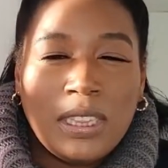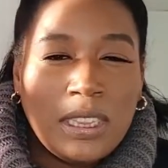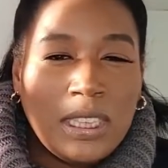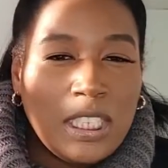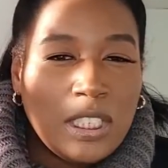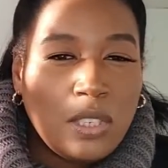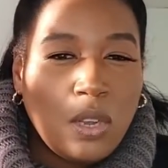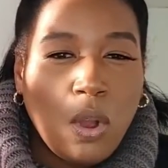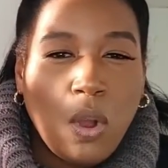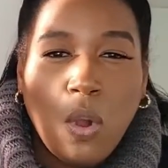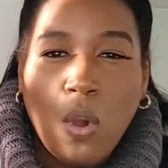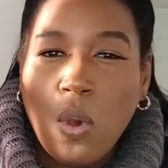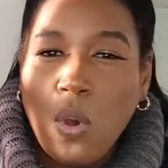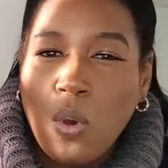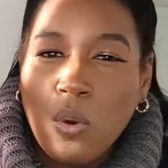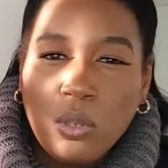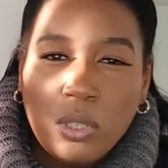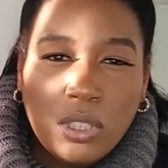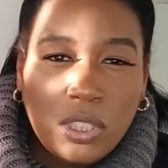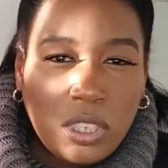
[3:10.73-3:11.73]
This
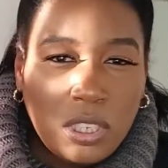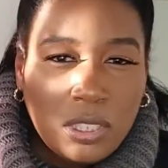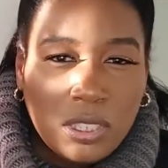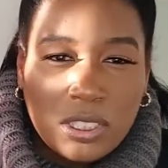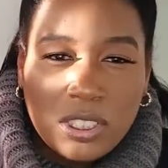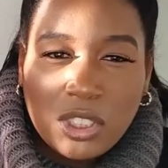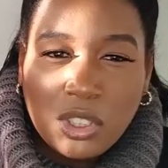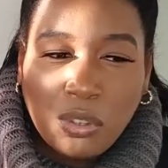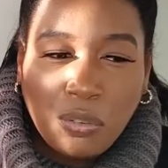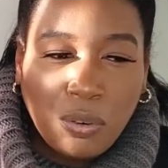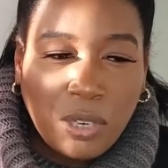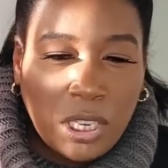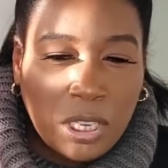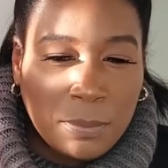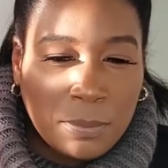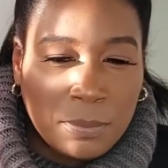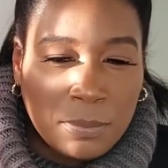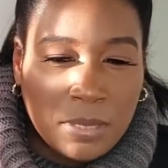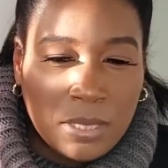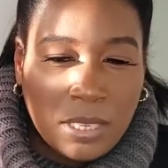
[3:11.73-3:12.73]
whole look
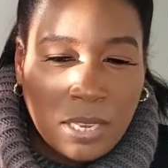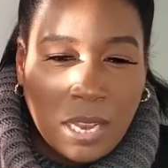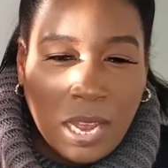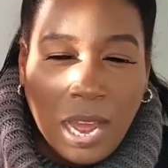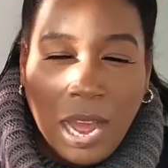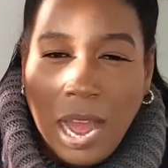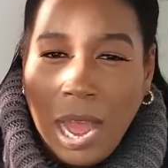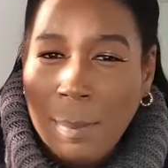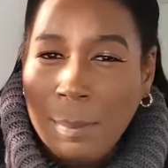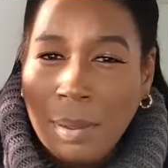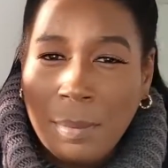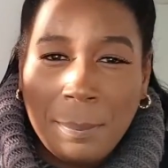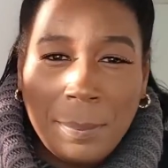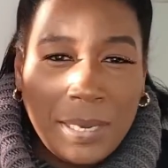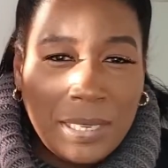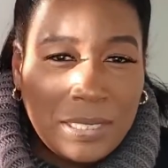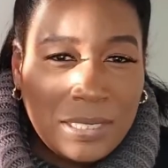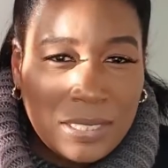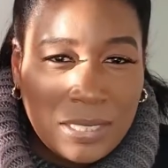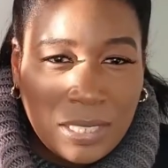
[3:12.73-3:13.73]
screams, I'm a
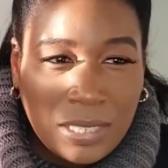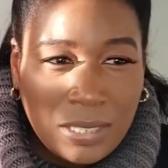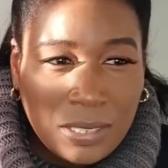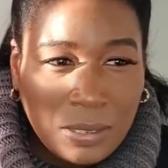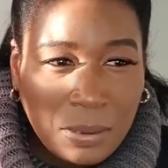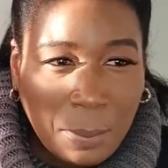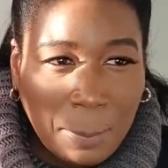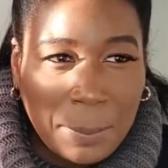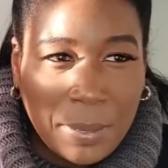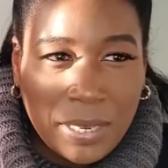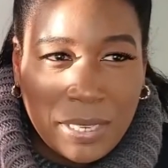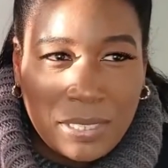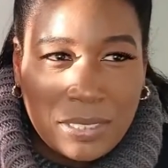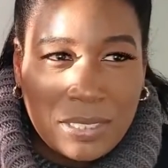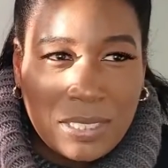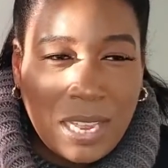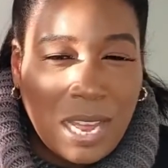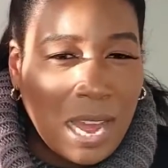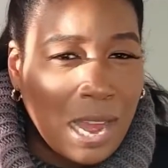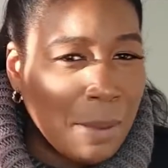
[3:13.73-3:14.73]
basic,
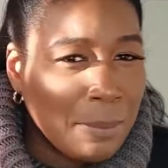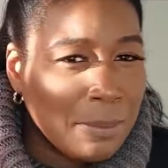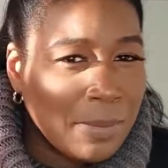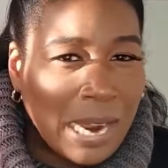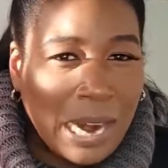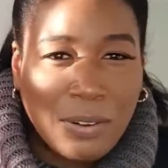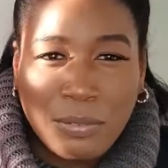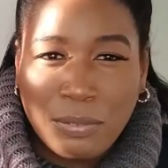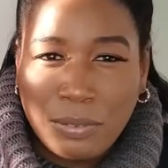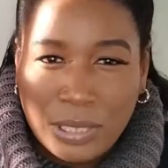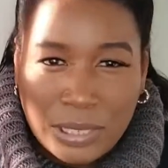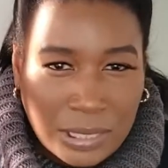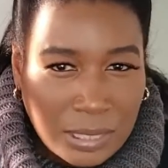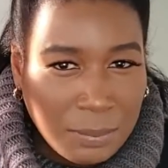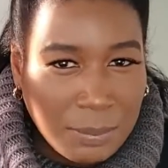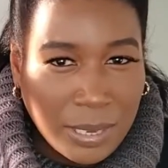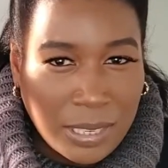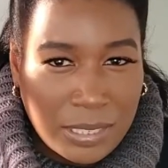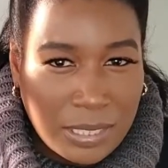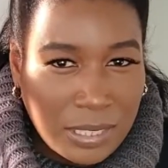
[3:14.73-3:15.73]
but I'm not really
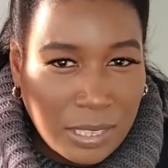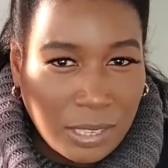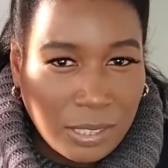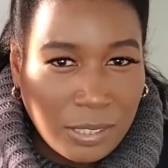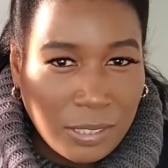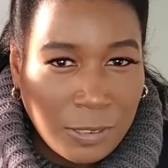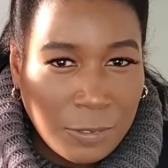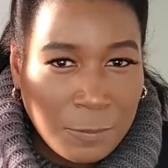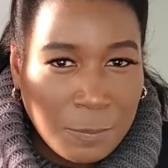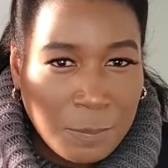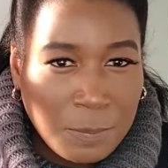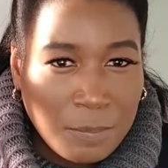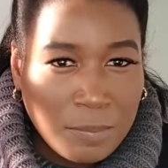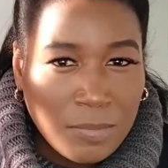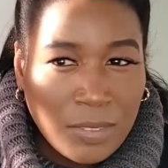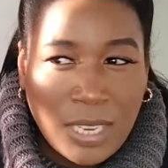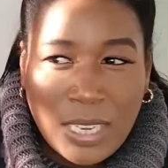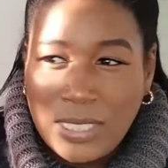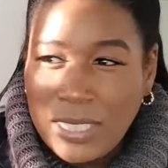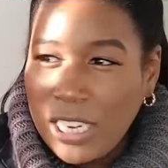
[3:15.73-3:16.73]
basic.
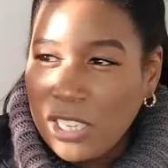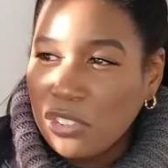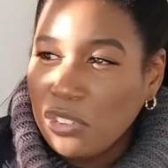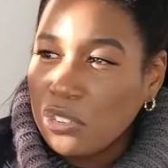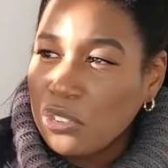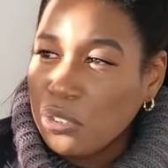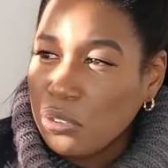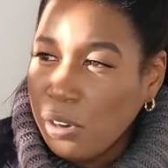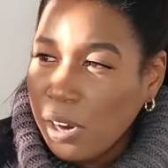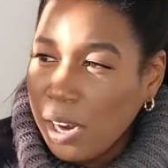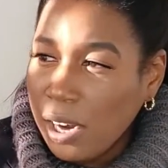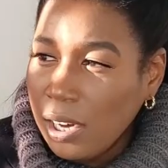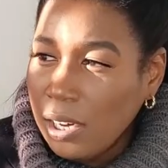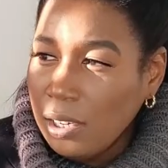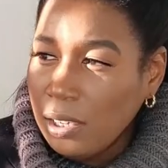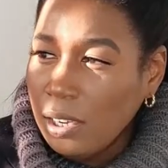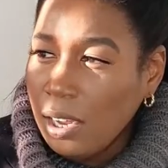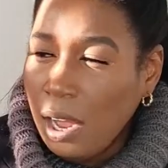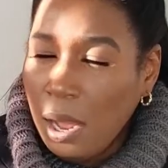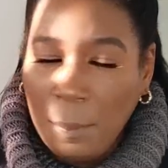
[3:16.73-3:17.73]
It's like you're
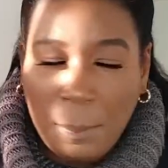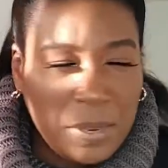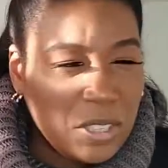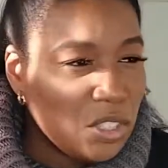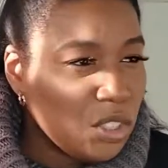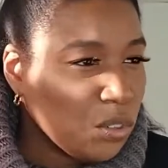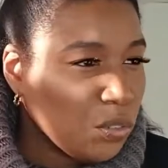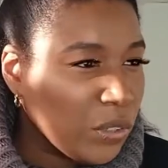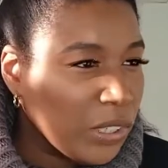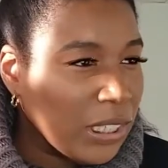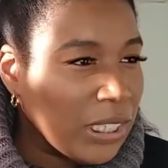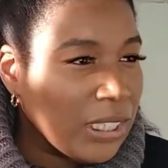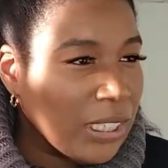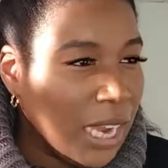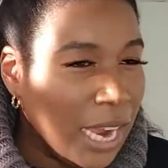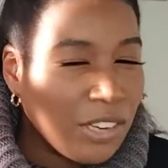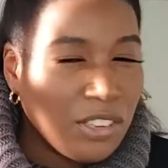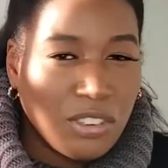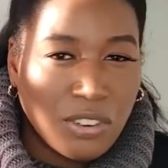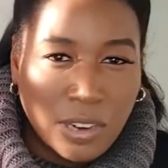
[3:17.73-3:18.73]
trying, but you're really
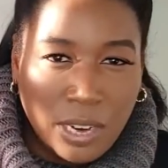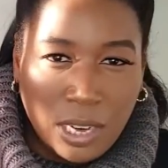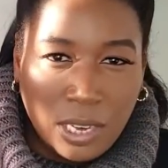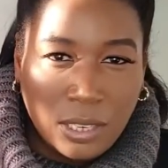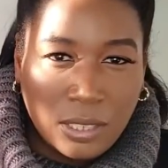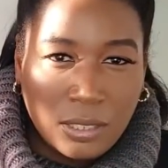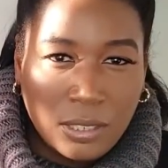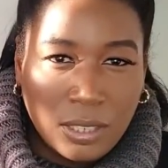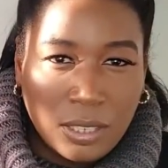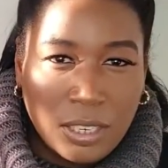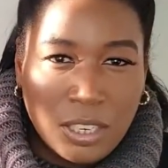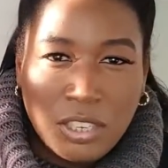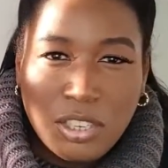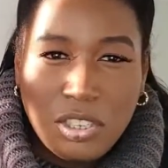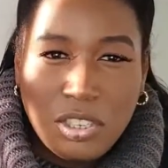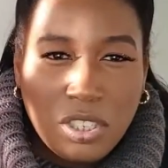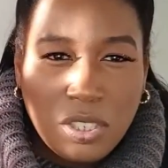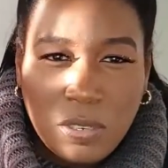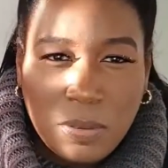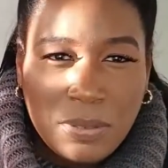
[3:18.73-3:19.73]
not trying.
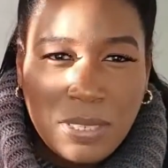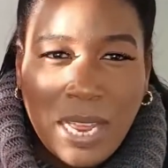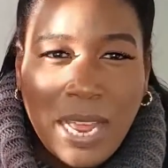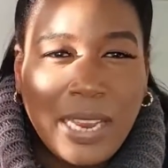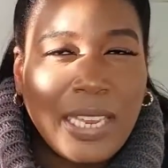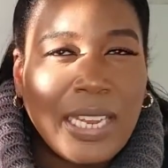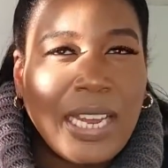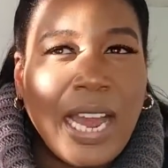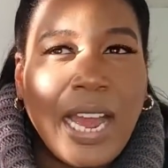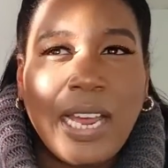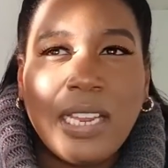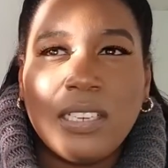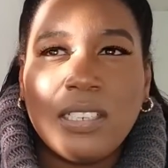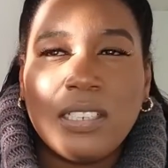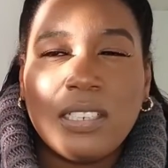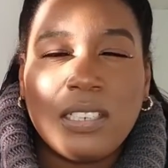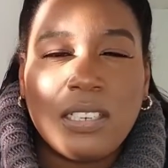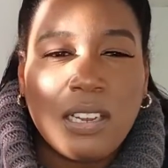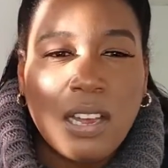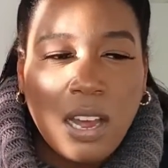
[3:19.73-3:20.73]
You see what I'm saying? I
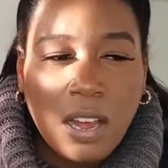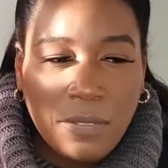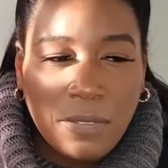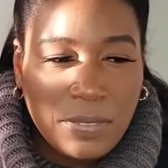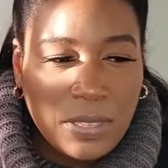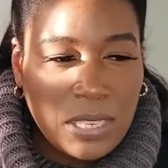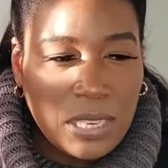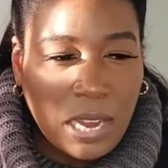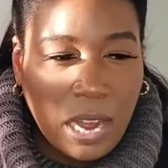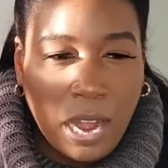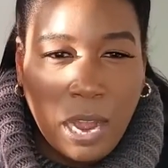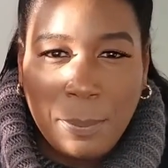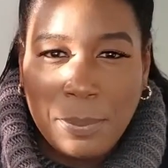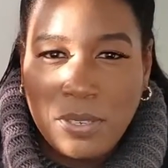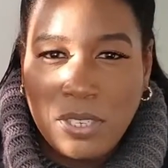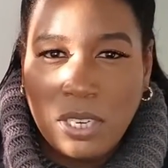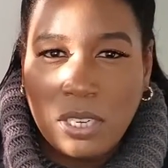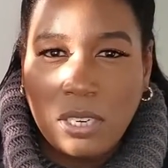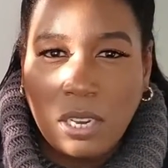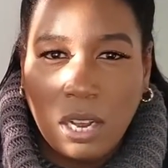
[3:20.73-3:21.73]
love the
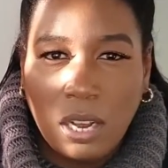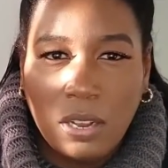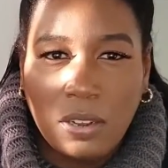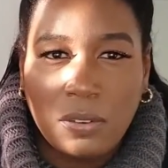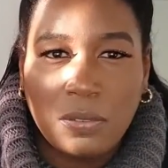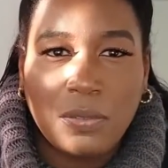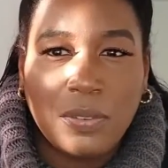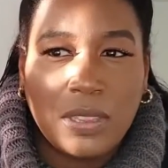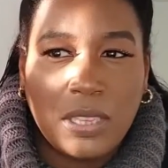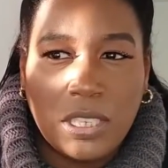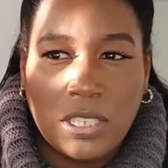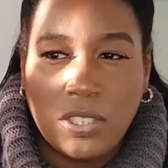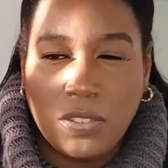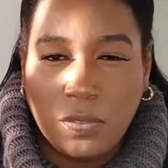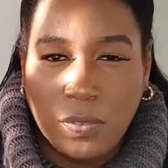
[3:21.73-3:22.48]
option of this